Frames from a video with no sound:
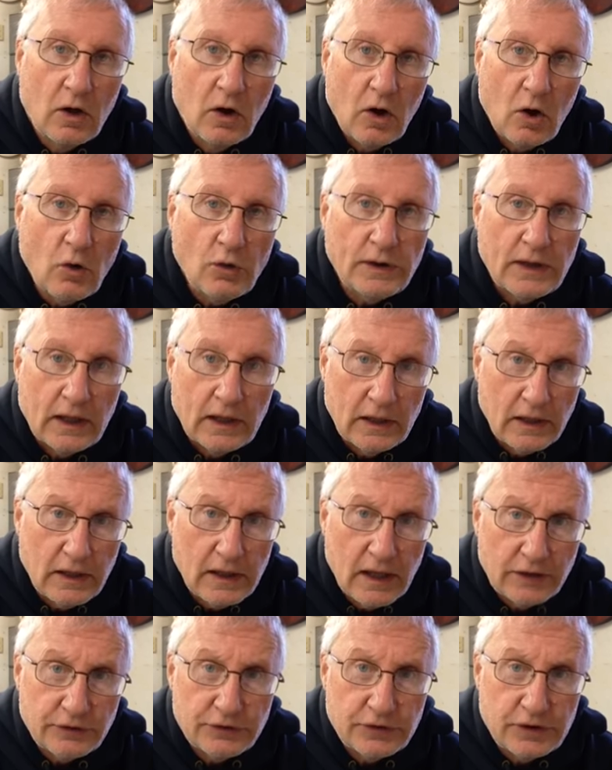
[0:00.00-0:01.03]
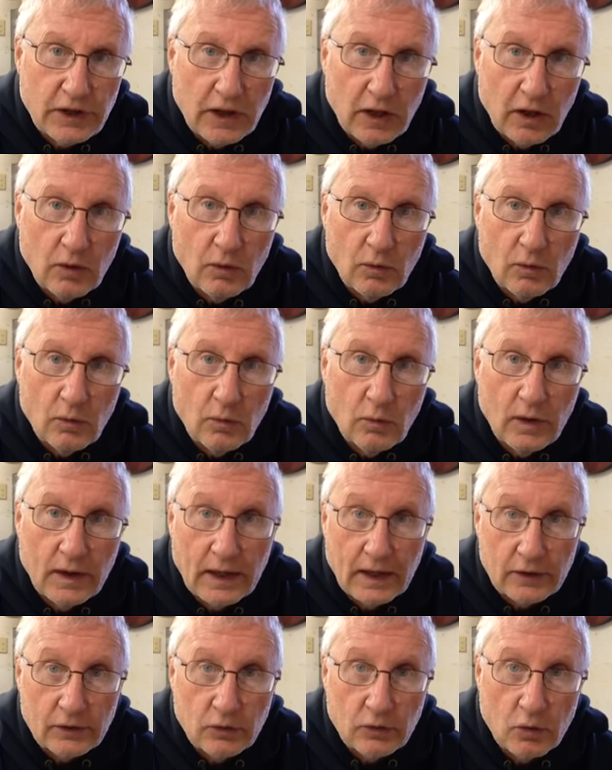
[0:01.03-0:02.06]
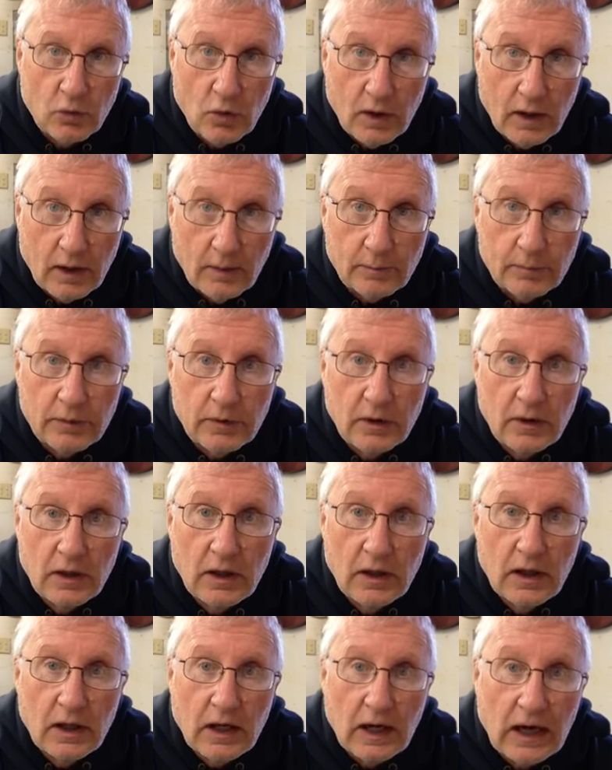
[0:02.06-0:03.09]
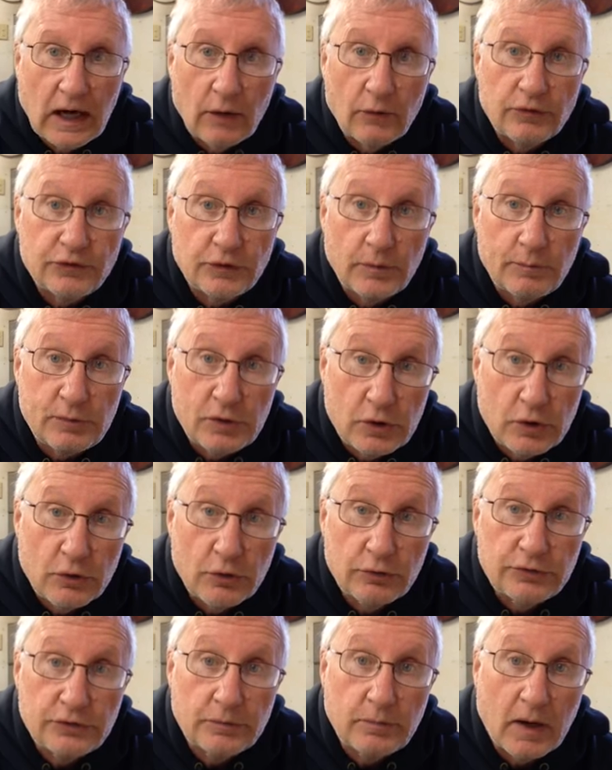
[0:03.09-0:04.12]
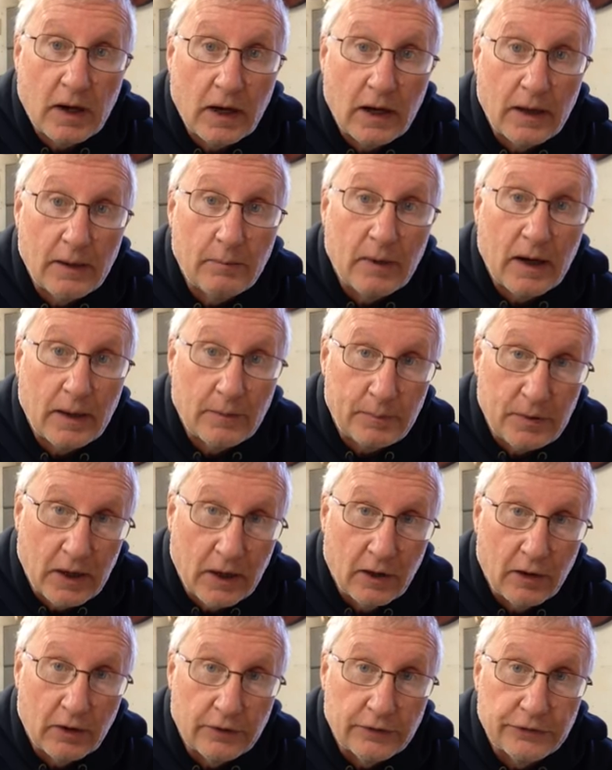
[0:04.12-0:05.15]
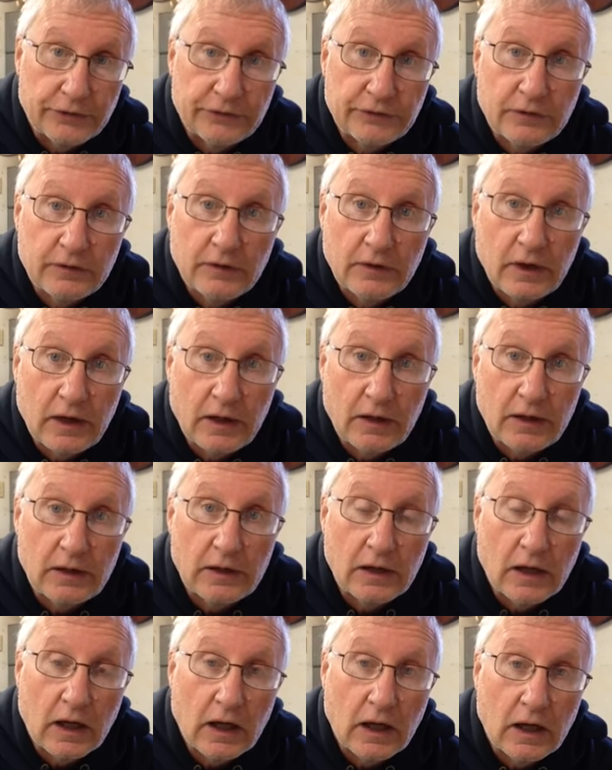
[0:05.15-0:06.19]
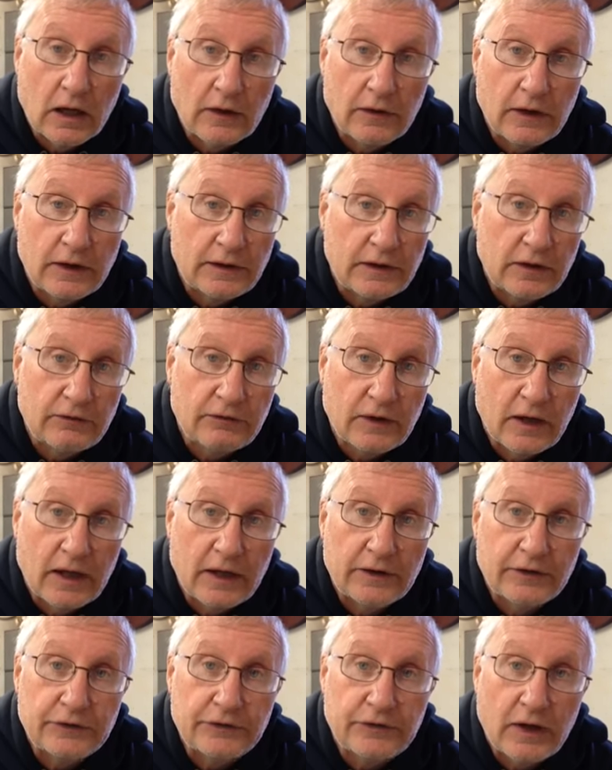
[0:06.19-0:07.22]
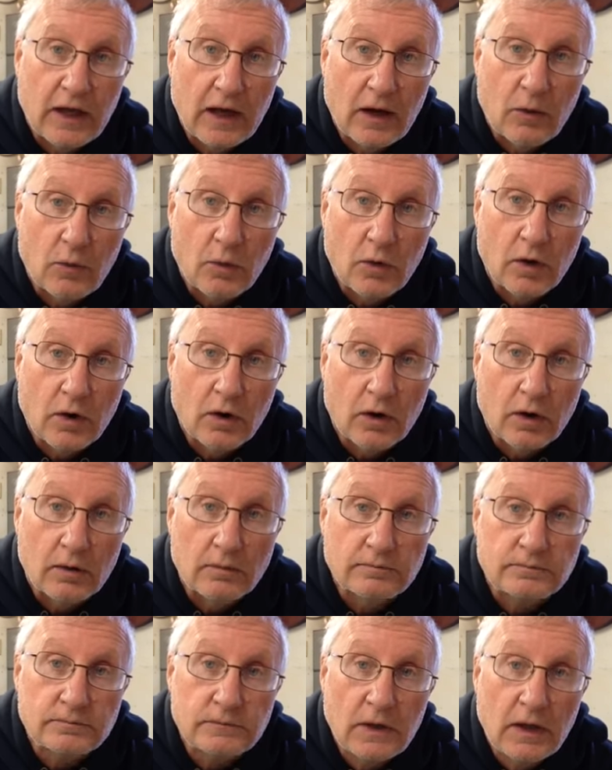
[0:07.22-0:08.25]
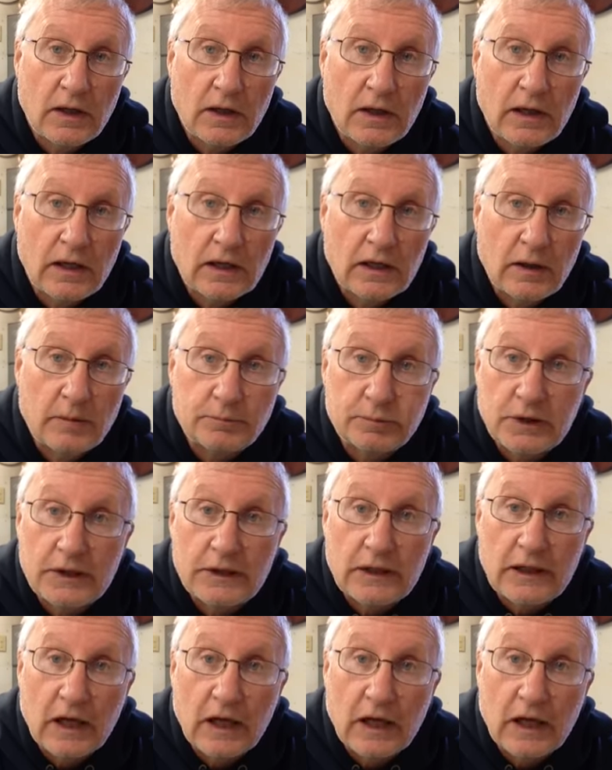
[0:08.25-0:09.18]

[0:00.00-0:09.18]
Okay, in a nutshell, when I grew up, I was abused by my parents. They did things that were completely